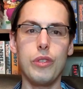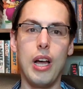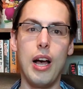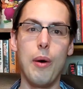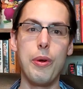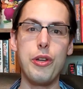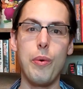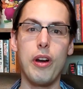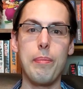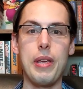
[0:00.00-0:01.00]
Uh, when do you
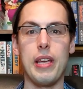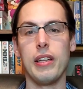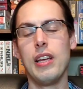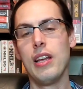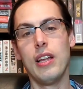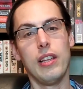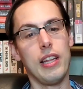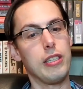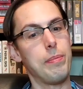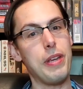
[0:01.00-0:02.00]
want to meet?
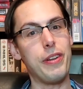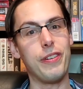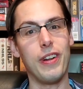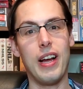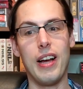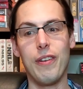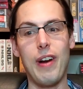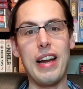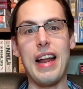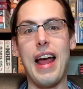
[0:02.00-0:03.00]
Let's meet uh,
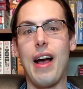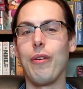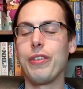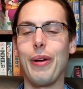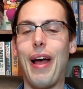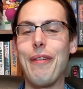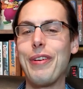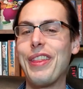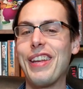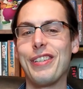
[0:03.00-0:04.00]
right now. You know,
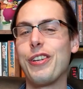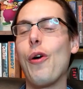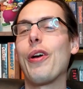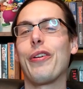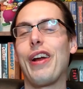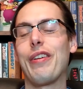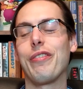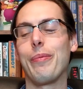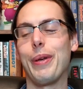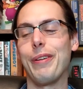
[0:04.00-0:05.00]
everything is going great
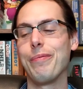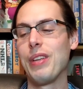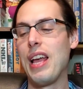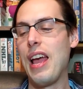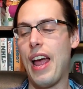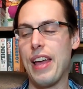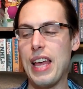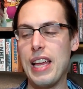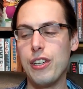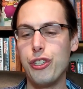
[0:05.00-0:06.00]
for me. And
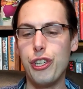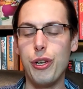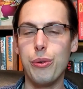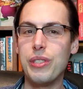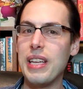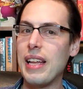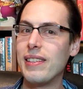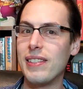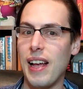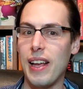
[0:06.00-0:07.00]
then she goes dead
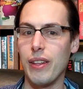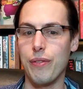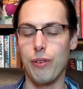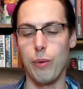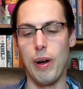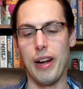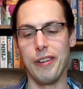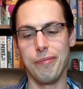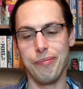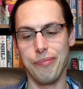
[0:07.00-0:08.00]
silent for a
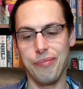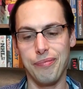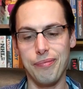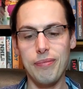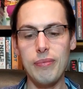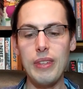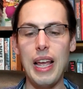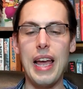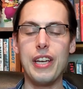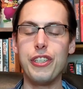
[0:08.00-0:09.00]
while.
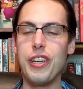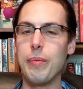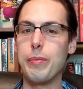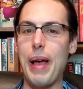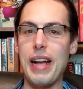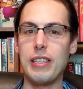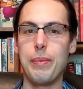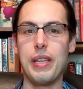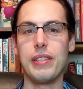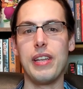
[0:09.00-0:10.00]
And she comes back to
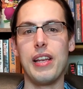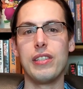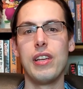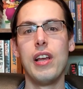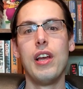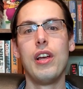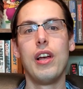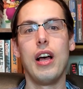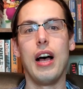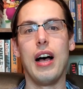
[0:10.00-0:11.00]
me and says,
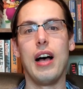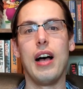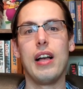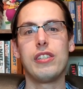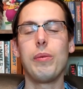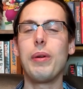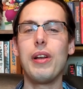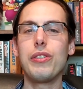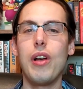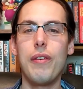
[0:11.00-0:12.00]
uh, someone
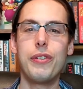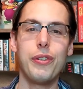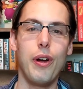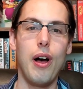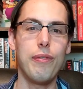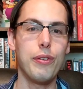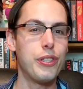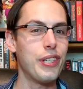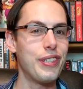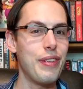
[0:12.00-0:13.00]
else offered, offered
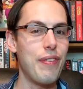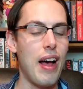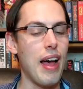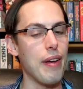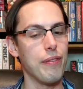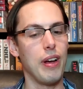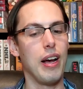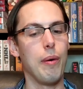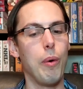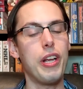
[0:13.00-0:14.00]
sixty-five,
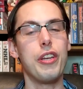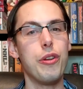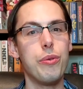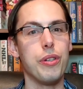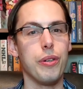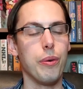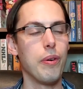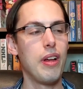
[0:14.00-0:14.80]
uh, what can you do?